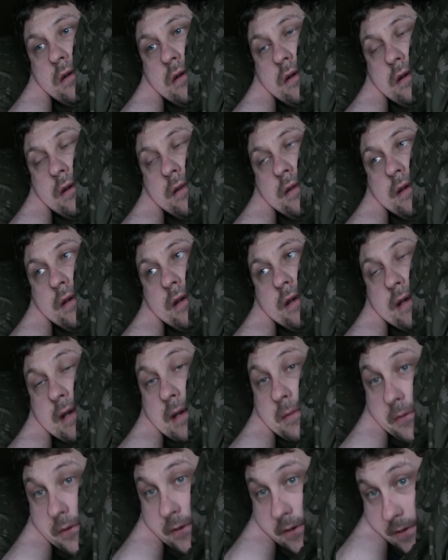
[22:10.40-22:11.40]
I think
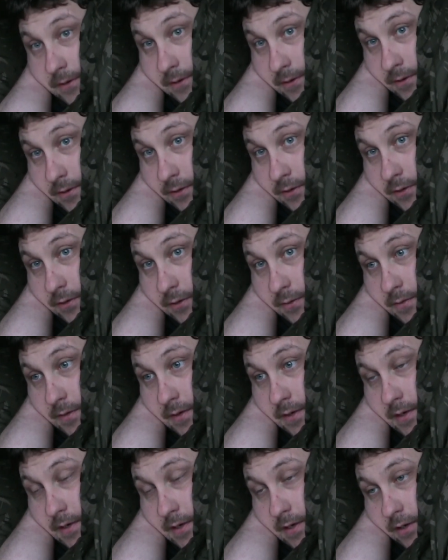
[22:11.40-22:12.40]
I'm gonna go
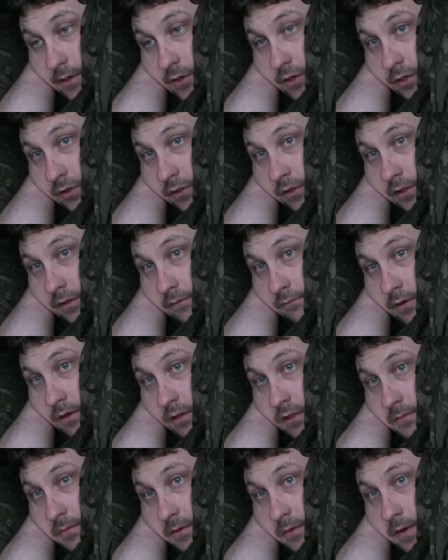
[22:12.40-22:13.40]
to Johnson and
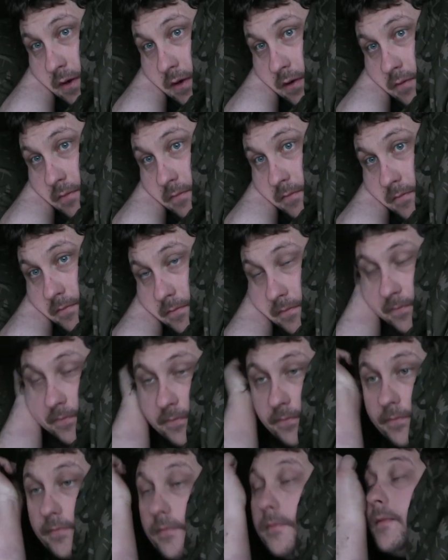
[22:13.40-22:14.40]
Ross on my way home,
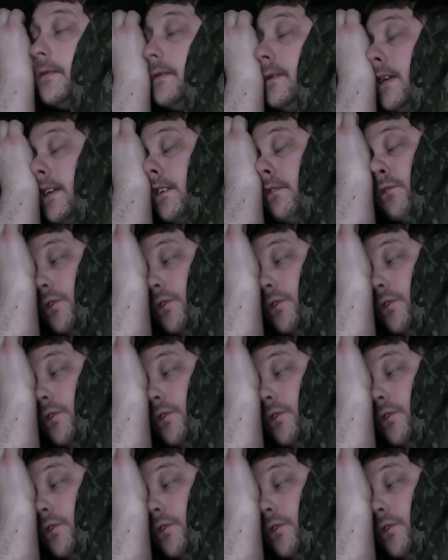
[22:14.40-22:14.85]
tackle